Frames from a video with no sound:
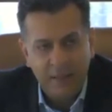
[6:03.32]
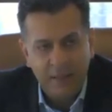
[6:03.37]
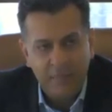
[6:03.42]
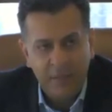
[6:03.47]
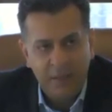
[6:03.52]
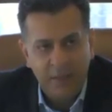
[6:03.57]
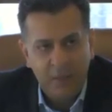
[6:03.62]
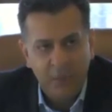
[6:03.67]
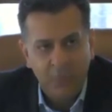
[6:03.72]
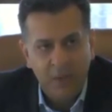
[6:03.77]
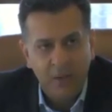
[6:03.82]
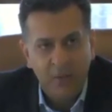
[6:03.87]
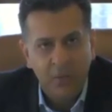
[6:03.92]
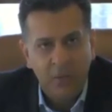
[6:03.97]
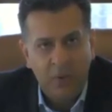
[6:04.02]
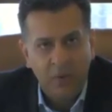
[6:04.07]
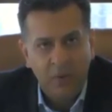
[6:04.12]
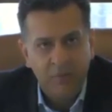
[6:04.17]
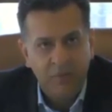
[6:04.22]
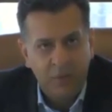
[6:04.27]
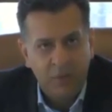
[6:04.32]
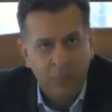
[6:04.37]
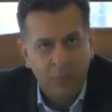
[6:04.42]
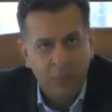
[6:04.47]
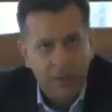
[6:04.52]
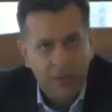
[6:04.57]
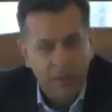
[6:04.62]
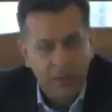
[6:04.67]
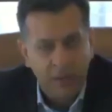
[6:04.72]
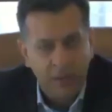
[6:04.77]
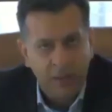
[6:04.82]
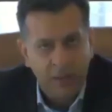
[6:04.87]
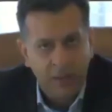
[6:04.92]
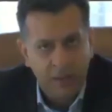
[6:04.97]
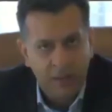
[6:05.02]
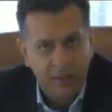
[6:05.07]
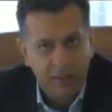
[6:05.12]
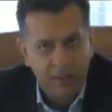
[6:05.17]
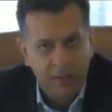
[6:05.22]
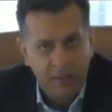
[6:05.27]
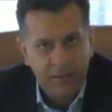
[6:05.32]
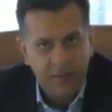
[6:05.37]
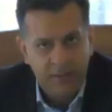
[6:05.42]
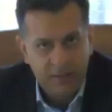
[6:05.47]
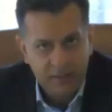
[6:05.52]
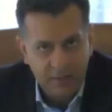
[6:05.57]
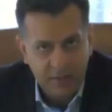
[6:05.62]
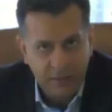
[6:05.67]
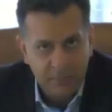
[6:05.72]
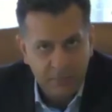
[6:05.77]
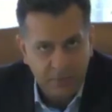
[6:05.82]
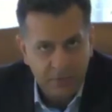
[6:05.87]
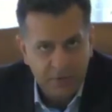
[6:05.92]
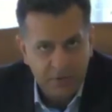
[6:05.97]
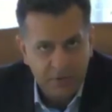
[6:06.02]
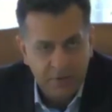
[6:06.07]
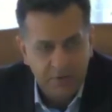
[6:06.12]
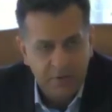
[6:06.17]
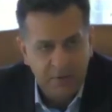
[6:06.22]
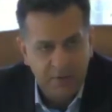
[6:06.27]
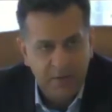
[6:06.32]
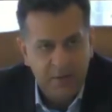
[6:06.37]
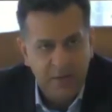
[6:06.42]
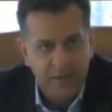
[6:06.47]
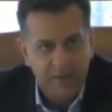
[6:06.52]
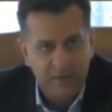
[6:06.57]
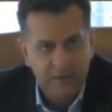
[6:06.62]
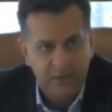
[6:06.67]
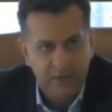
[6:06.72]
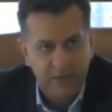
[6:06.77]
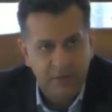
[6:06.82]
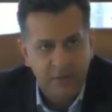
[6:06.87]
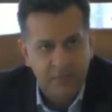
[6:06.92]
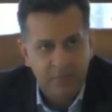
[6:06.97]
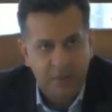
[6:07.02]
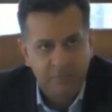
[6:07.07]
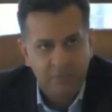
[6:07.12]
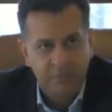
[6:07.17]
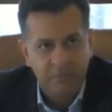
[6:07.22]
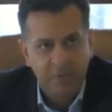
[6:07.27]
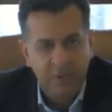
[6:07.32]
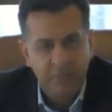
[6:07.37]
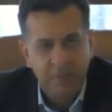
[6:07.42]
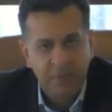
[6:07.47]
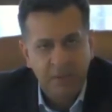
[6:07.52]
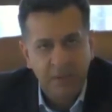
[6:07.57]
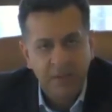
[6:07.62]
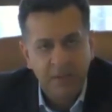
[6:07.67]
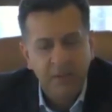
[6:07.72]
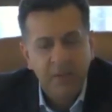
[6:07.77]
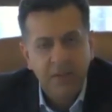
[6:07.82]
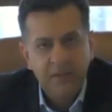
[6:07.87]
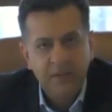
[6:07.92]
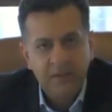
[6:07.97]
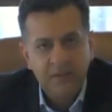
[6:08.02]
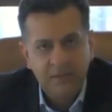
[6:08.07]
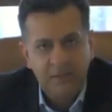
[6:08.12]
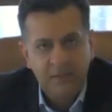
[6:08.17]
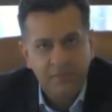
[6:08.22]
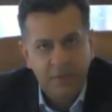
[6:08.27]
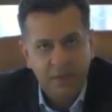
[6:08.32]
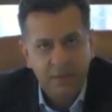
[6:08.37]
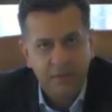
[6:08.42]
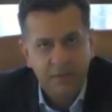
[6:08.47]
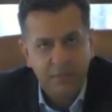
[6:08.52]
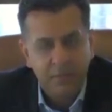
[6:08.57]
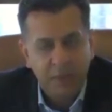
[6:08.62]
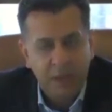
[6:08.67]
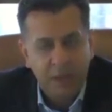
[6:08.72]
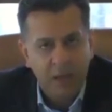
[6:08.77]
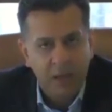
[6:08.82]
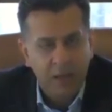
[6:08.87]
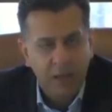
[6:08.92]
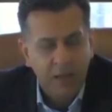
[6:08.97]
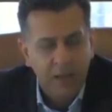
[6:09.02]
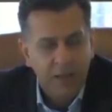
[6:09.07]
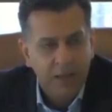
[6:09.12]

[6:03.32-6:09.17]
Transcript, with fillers: debate will go on for a while until the right answer emerges. And the right answer will probably be somewhere in the middle.